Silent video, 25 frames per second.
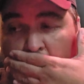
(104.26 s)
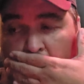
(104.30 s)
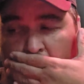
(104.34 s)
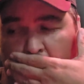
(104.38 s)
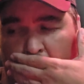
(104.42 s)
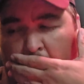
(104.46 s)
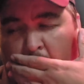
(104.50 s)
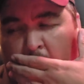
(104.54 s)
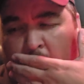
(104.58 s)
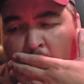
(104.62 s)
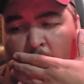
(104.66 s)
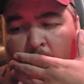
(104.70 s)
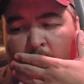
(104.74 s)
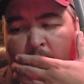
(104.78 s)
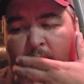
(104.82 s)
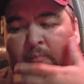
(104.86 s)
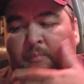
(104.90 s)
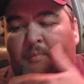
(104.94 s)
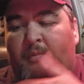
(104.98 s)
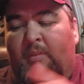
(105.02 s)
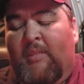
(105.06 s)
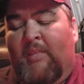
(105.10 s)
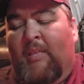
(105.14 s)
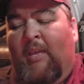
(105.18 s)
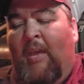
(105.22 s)

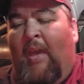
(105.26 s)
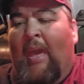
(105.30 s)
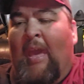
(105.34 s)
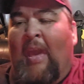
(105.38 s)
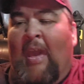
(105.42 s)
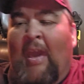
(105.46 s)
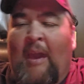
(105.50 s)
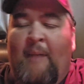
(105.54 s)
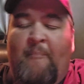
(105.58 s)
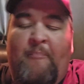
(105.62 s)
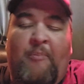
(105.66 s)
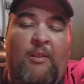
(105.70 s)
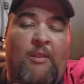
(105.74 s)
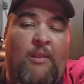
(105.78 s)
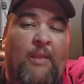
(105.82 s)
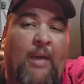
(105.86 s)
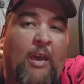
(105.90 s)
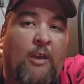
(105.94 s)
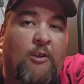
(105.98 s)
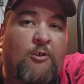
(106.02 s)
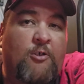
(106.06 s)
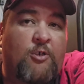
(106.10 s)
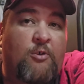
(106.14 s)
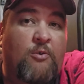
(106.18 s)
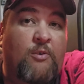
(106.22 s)
the app
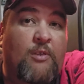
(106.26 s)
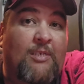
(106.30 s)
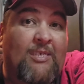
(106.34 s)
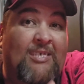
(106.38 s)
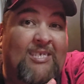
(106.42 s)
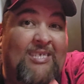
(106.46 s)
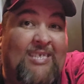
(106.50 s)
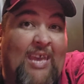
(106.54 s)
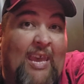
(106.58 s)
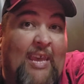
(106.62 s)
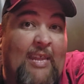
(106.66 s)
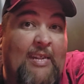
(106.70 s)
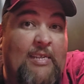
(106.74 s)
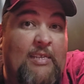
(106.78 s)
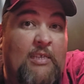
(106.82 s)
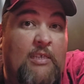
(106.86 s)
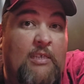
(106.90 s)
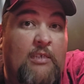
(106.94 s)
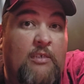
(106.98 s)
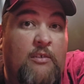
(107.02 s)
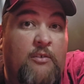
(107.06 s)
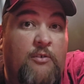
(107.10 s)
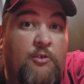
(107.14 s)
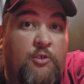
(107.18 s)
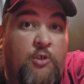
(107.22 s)
allows you to set
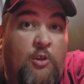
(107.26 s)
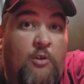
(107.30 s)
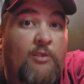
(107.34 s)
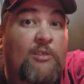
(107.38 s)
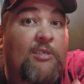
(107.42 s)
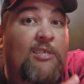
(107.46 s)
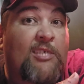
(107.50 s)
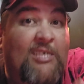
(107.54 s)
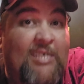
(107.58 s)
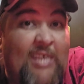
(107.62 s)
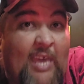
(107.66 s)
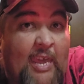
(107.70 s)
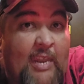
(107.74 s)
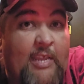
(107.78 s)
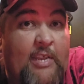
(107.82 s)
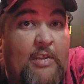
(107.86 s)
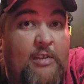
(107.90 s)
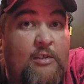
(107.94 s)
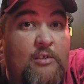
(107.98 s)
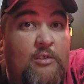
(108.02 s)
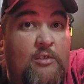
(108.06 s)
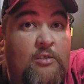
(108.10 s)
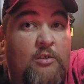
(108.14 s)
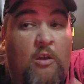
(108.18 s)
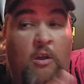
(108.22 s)
certain
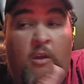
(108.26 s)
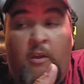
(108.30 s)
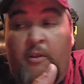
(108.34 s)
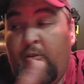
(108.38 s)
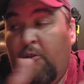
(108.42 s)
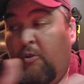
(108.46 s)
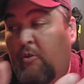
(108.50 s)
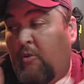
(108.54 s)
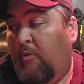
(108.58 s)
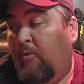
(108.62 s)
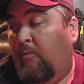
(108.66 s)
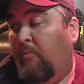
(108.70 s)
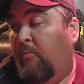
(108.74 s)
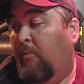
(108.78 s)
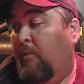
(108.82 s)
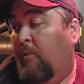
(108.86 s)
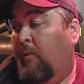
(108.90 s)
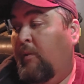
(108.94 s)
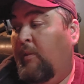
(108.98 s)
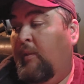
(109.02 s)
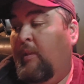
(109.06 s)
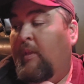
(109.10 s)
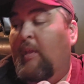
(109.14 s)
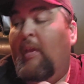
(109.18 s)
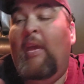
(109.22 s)
settings on your
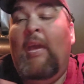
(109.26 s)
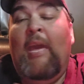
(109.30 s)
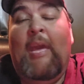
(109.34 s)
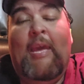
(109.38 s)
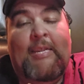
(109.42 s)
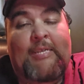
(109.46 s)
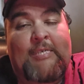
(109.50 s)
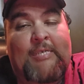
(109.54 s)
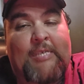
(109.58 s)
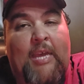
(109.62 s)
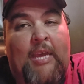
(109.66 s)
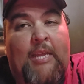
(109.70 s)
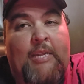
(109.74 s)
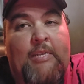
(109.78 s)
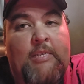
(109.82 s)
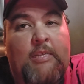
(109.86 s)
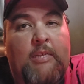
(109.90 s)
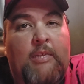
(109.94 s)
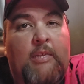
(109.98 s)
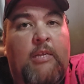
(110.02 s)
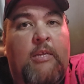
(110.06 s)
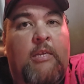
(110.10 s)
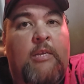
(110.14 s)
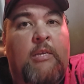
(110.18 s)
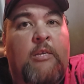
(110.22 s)
headset.
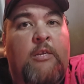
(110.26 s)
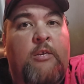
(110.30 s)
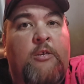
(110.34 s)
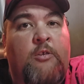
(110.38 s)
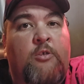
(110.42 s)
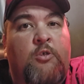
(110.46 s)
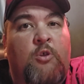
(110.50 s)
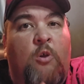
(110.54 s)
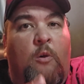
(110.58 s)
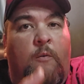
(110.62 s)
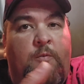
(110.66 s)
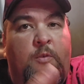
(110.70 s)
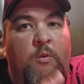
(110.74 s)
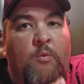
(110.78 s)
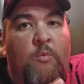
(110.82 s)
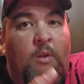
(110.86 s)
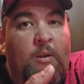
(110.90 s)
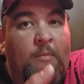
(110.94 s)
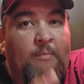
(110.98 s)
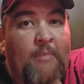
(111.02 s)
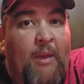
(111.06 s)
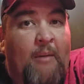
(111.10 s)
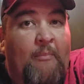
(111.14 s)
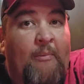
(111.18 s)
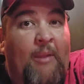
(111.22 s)
So if you
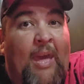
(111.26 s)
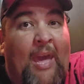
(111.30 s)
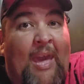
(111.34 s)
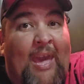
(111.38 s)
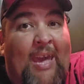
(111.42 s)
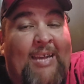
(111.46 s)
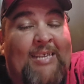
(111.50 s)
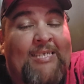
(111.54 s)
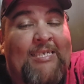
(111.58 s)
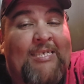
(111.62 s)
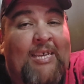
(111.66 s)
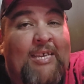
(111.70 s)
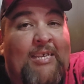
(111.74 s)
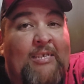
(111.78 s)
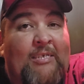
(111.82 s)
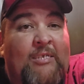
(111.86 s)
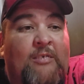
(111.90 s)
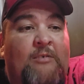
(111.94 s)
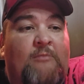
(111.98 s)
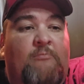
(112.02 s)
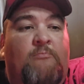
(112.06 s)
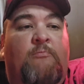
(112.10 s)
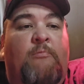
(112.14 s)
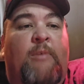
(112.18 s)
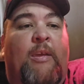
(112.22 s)
want to be able to
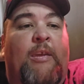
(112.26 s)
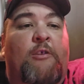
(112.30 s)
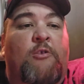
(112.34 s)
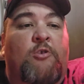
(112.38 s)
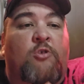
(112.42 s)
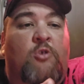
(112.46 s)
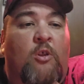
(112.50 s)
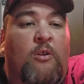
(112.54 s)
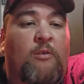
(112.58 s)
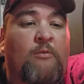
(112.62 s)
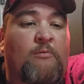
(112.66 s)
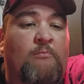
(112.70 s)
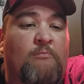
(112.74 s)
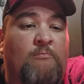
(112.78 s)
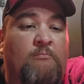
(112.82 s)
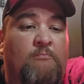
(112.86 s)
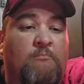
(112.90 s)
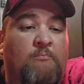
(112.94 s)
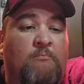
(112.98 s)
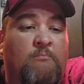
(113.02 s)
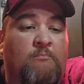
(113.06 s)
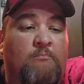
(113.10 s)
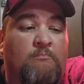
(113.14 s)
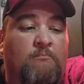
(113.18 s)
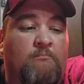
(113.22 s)
access like
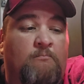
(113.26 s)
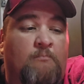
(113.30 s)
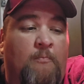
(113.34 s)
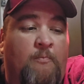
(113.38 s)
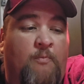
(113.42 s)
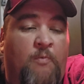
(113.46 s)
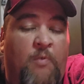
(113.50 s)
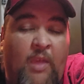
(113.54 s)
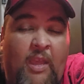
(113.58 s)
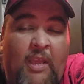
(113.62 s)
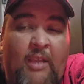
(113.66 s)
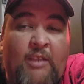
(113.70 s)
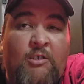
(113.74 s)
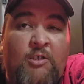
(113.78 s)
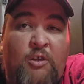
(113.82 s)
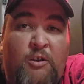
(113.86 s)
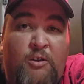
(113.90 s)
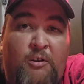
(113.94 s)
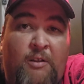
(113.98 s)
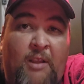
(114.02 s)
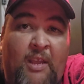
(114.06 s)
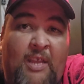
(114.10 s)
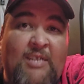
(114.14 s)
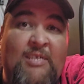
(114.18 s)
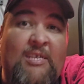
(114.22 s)
certain things on
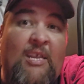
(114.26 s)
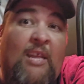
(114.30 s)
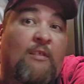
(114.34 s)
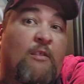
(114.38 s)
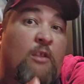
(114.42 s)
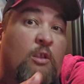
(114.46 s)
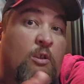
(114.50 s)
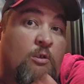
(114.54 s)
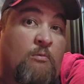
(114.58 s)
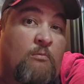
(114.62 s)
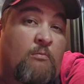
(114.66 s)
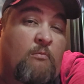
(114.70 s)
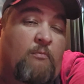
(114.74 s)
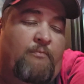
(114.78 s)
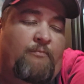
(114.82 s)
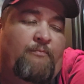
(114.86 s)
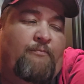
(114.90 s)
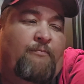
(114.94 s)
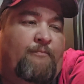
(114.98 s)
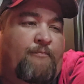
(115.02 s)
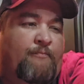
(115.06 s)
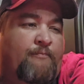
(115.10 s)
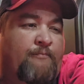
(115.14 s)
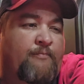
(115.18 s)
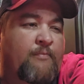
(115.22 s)
your headset,
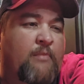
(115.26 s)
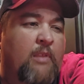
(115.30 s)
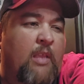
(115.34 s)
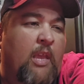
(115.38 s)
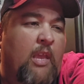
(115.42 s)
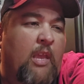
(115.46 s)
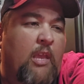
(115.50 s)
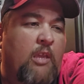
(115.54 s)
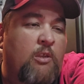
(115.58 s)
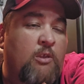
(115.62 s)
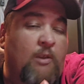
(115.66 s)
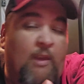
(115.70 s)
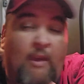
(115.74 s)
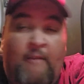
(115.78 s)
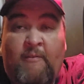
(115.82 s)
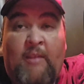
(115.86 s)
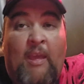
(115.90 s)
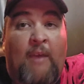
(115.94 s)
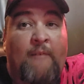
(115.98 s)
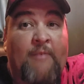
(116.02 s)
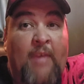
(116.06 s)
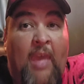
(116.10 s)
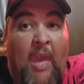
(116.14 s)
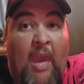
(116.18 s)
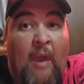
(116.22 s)
you have to
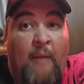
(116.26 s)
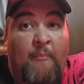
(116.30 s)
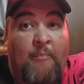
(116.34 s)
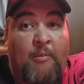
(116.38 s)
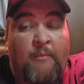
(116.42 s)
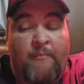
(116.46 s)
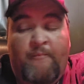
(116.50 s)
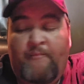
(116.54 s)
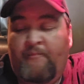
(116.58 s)
have the app.